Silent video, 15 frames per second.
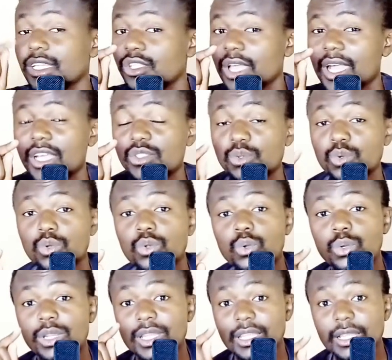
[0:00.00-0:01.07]
nga sunguli
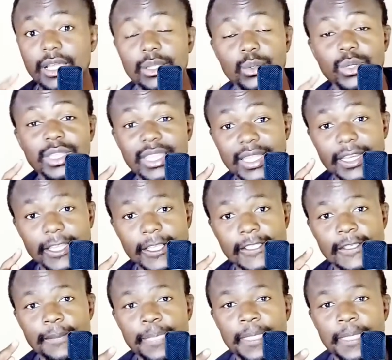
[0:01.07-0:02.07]
ku ri tirhisa